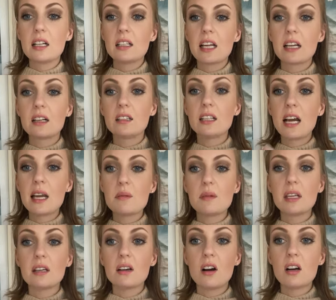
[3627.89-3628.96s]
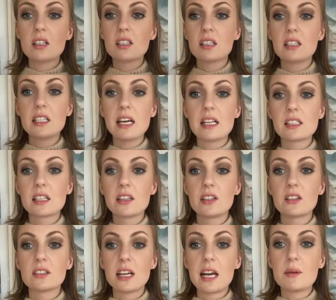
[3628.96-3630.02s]
like climbing onto the desk in
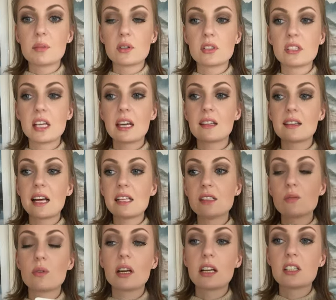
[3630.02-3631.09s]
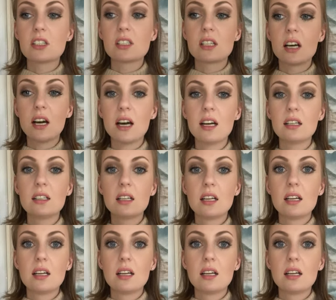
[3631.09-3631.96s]
their diapers. Like that's what I just got.